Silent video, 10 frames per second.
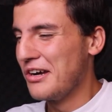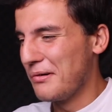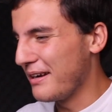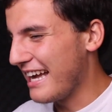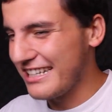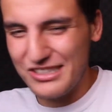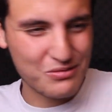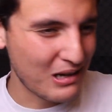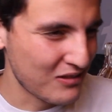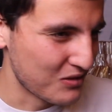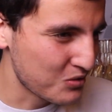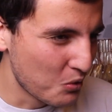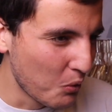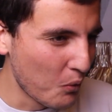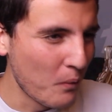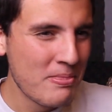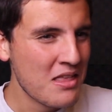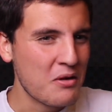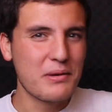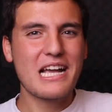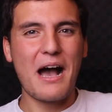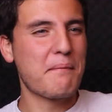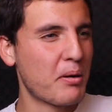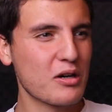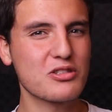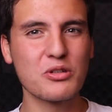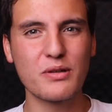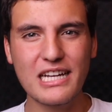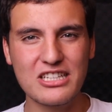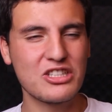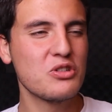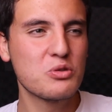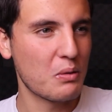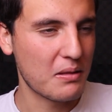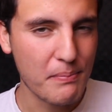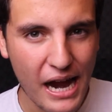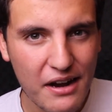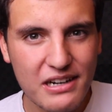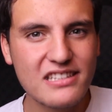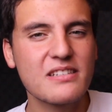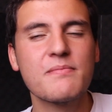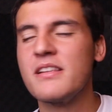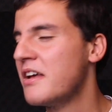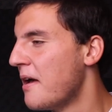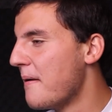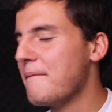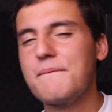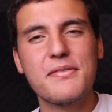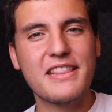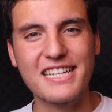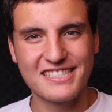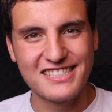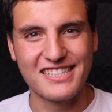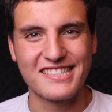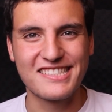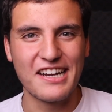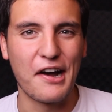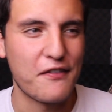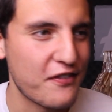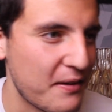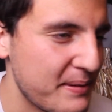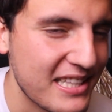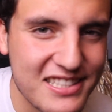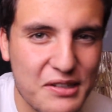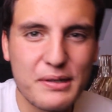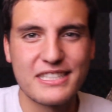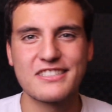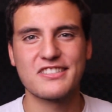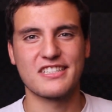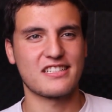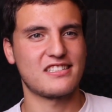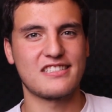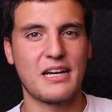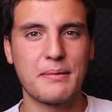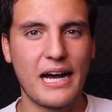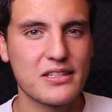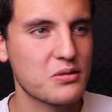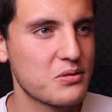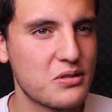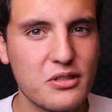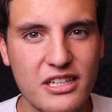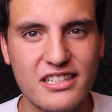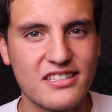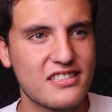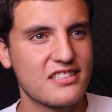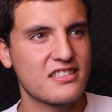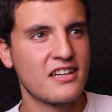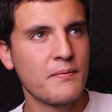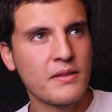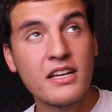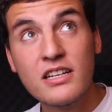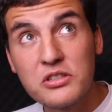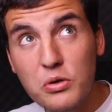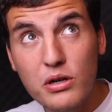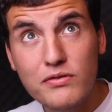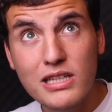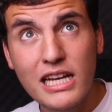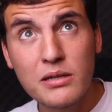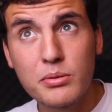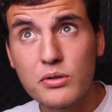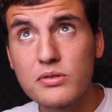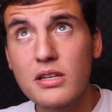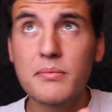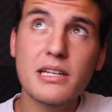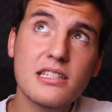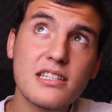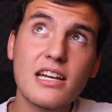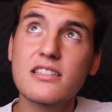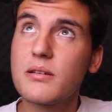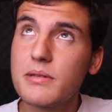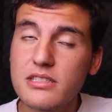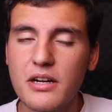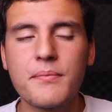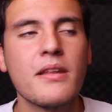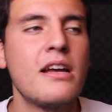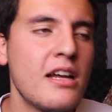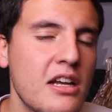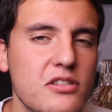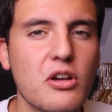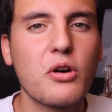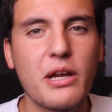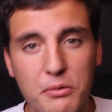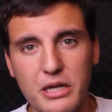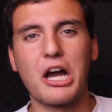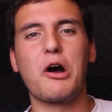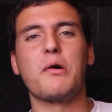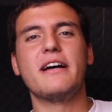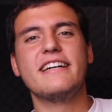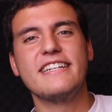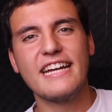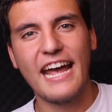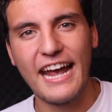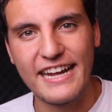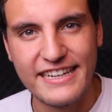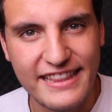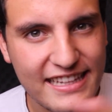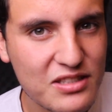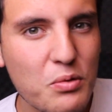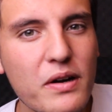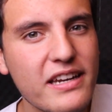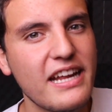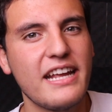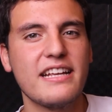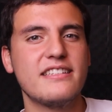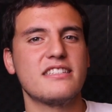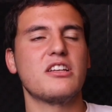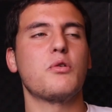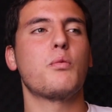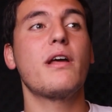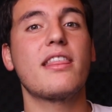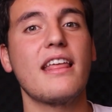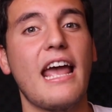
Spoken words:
we got just regular school, we got personal issues with parents. This is the stuff. I mean, this is always interesting since I'm a high school student, and this is sort of relatable. Some things yes, some things no. So here we go. And this one is with